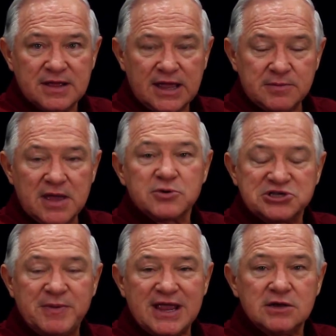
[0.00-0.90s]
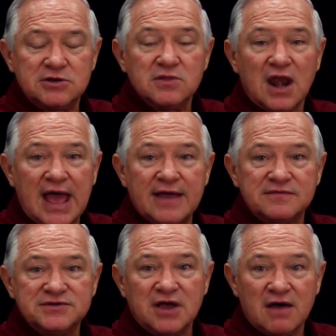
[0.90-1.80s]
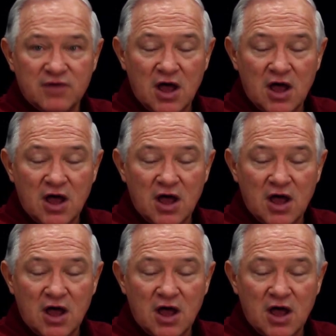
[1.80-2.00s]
and to be able to speak into the lives of